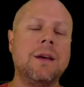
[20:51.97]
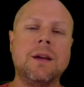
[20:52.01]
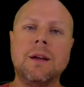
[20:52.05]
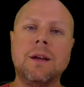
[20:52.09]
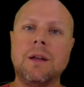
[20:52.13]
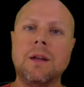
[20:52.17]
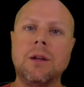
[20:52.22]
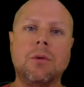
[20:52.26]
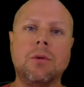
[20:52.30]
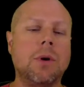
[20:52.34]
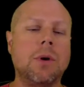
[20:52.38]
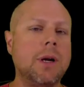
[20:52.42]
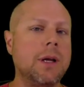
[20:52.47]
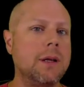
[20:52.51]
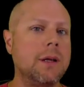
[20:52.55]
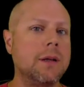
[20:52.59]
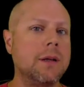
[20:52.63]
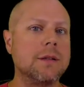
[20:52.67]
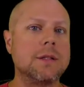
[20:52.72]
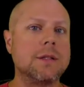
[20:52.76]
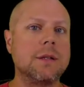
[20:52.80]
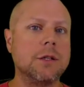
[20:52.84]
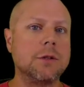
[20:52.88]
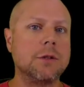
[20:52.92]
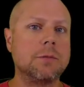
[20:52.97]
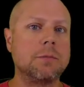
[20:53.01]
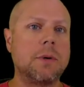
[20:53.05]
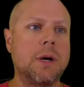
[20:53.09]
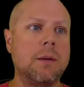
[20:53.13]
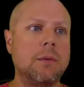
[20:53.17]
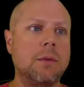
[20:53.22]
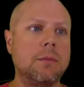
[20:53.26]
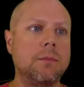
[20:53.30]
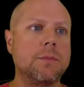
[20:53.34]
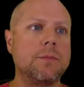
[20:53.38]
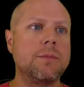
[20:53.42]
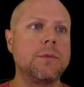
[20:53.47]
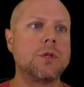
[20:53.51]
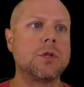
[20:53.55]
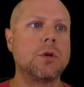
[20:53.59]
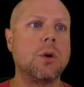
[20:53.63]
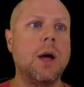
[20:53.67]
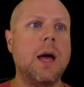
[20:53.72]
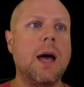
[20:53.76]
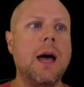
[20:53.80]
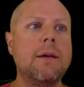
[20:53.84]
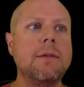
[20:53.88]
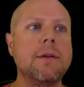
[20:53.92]
you're running into a serious problem. So
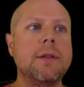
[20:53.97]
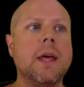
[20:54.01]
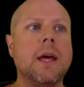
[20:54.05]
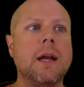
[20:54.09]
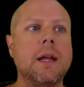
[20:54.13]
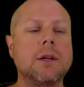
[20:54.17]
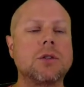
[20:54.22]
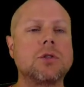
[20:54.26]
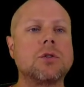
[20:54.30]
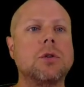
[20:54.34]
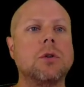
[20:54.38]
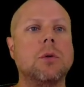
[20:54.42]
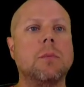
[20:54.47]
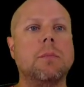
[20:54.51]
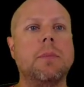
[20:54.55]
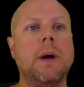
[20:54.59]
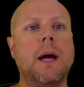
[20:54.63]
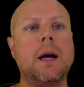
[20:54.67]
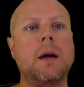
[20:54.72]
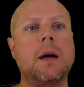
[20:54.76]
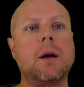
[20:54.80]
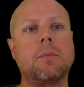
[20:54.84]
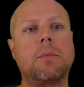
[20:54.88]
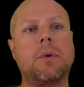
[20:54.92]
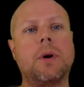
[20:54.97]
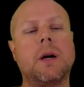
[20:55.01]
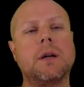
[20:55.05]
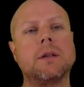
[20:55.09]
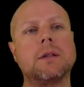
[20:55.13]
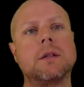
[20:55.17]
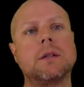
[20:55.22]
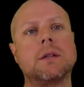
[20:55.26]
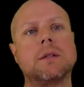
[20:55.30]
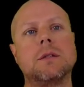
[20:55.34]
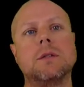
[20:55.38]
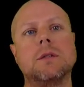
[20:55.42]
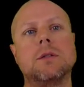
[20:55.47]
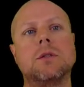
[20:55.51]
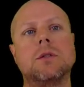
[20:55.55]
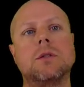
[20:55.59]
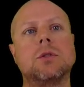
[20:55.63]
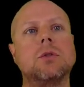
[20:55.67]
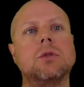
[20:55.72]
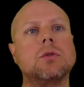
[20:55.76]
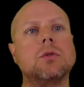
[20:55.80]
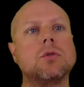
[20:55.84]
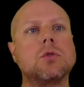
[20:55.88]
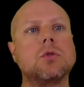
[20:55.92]
having that external backup process is
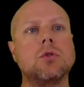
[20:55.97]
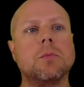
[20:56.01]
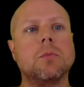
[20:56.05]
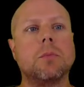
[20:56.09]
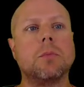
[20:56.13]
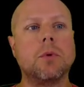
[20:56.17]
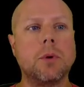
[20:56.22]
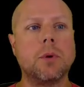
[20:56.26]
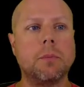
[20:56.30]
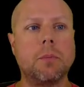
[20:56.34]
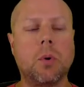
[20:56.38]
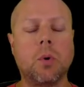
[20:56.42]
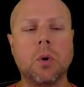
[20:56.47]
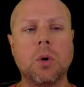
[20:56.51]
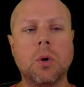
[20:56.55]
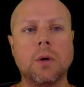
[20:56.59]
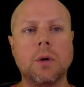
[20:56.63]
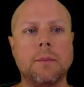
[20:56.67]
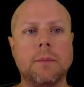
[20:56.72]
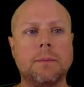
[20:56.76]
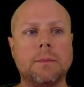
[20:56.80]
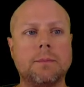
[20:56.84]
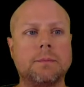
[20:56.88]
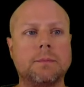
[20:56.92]
super important.